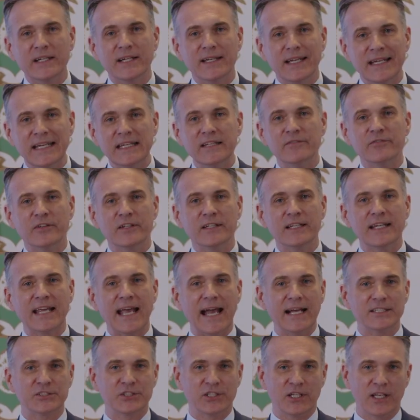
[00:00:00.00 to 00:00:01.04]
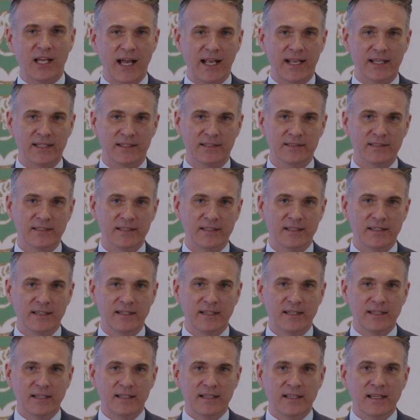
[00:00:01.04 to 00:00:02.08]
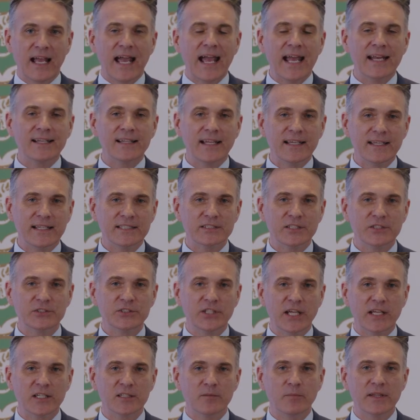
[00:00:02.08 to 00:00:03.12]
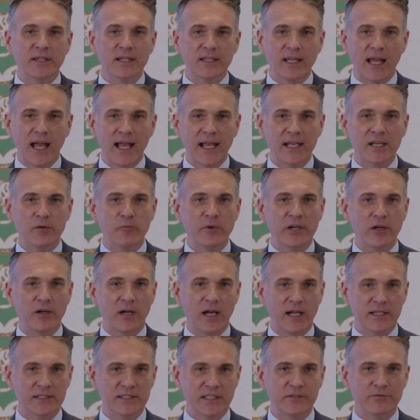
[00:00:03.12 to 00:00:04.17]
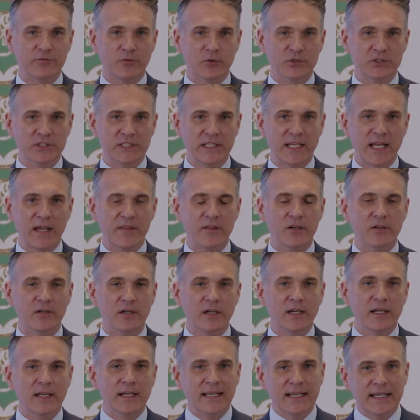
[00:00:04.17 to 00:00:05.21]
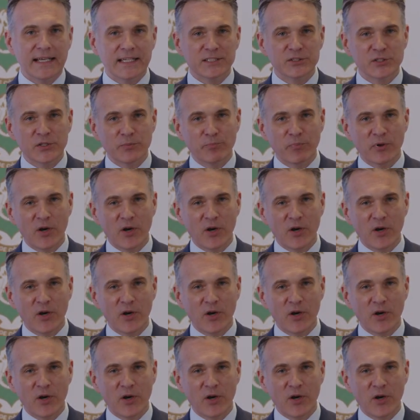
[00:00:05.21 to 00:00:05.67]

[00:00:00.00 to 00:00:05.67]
can even catch a lion. And ladies and gentlemen, the lion we are hunting for together is the